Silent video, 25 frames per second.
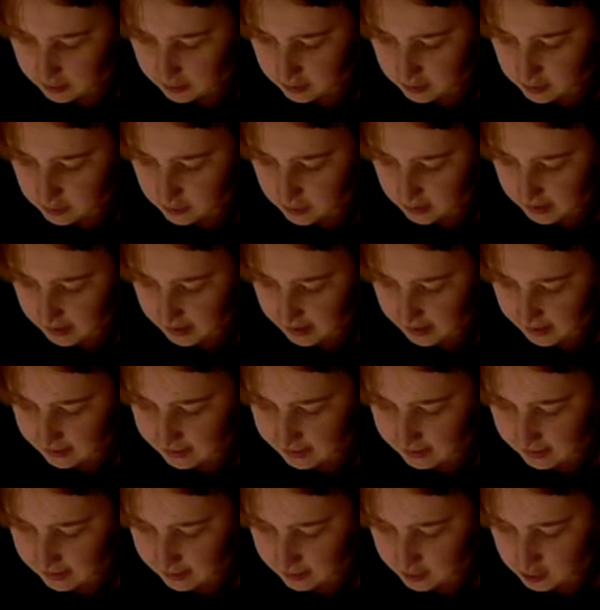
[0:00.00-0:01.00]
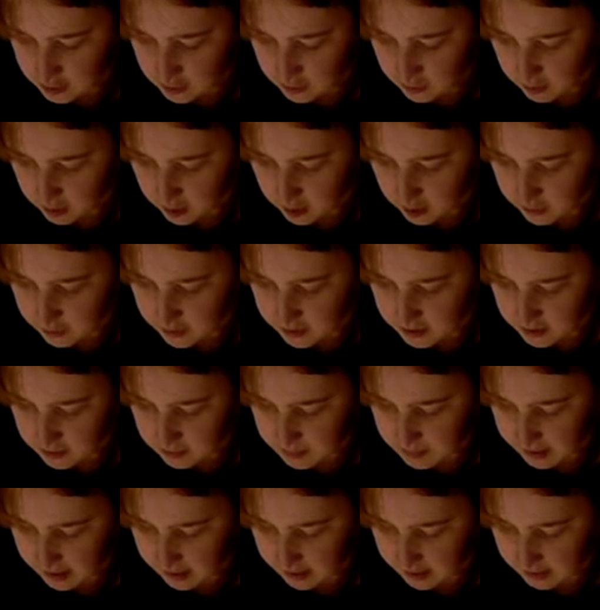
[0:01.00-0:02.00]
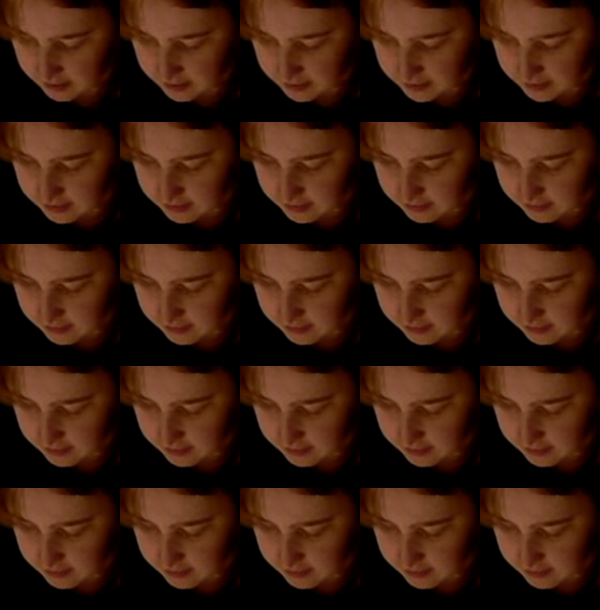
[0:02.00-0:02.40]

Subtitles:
You can add extra coats to make it